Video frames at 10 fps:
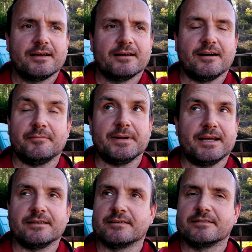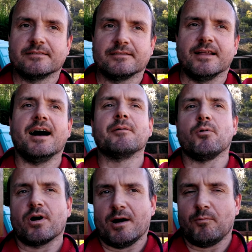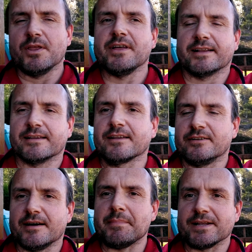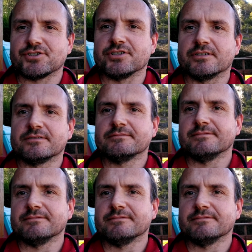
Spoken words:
oh man. I woke up one night in another dimension.